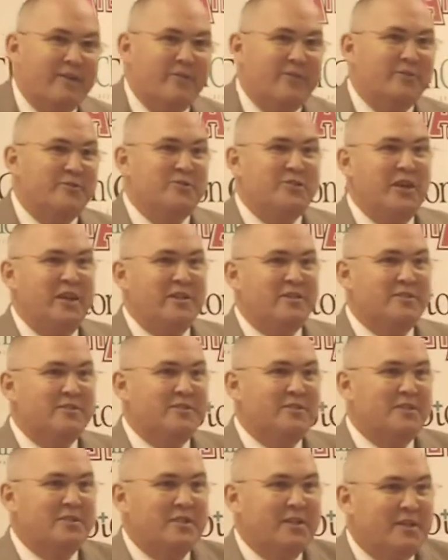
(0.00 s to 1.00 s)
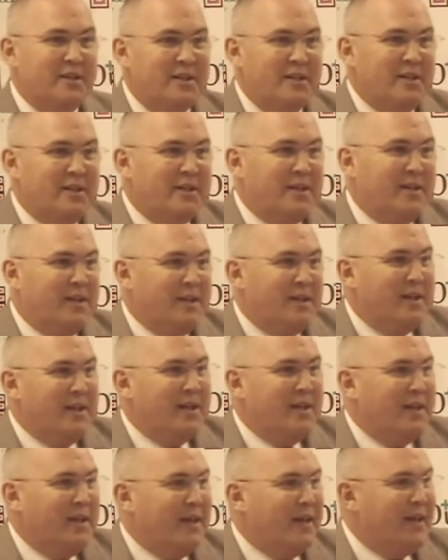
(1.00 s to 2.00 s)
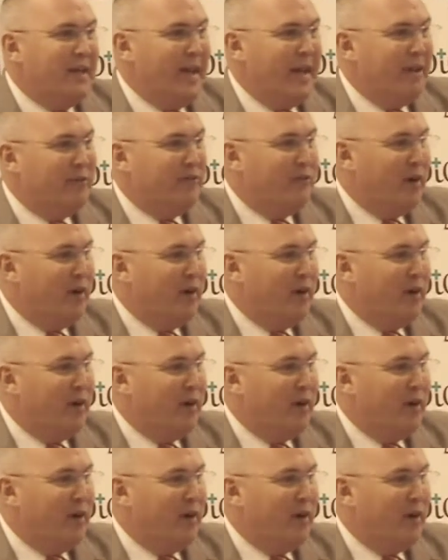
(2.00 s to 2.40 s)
the sixth head